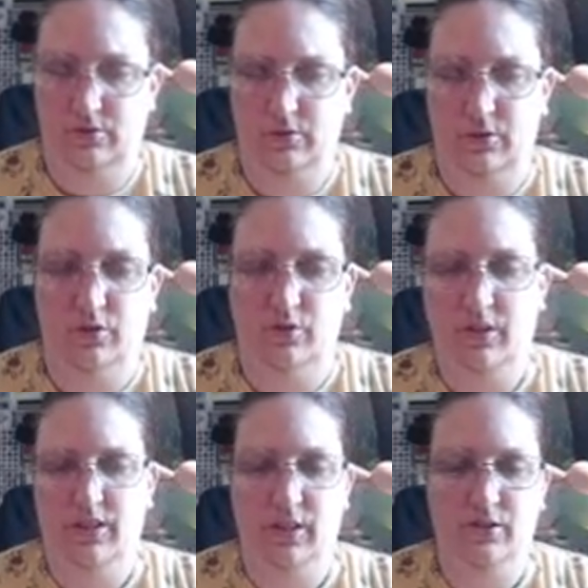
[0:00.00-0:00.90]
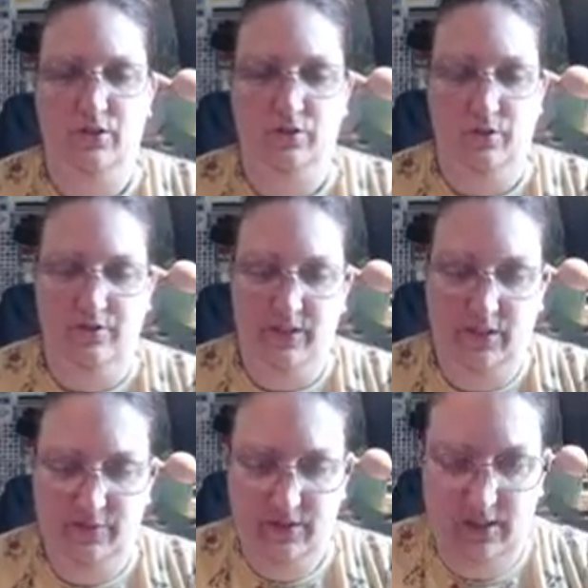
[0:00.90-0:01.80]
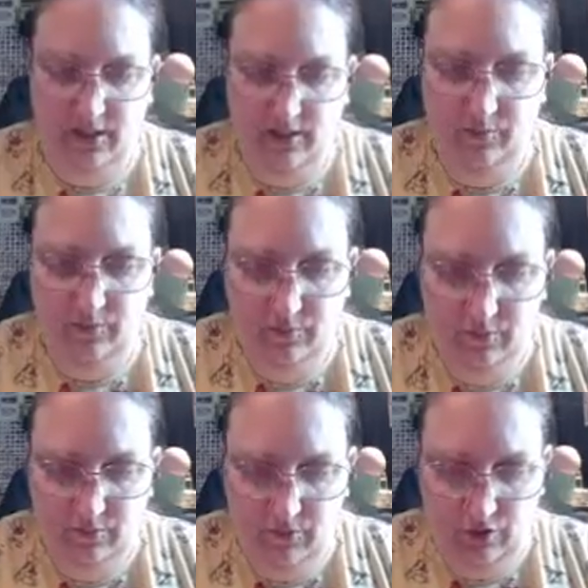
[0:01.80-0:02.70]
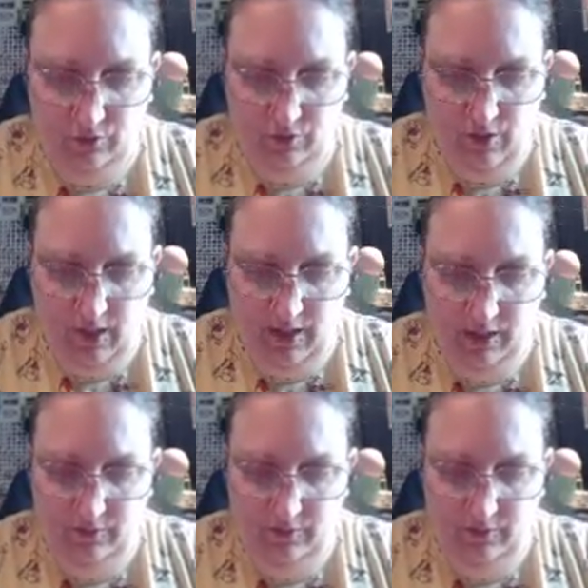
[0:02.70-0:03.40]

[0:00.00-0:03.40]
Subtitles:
The only thing is you do have to give it time to dry.